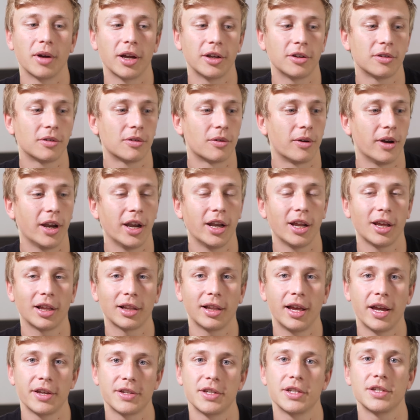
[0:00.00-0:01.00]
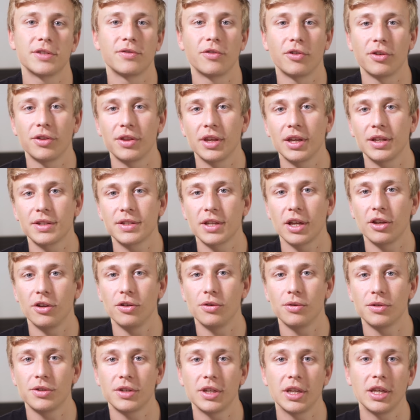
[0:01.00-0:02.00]
by creating classes for things that
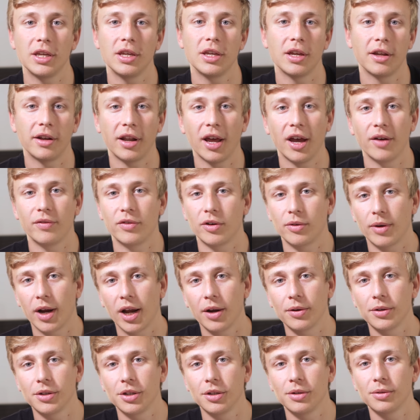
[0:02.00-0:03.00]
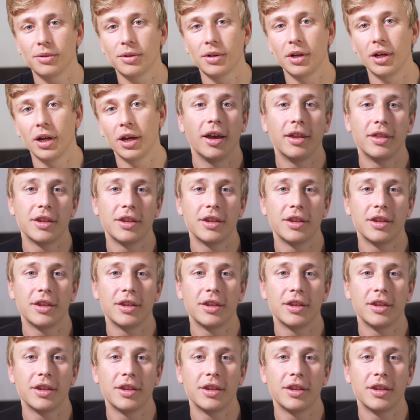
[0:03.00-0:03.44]
you see and have around you.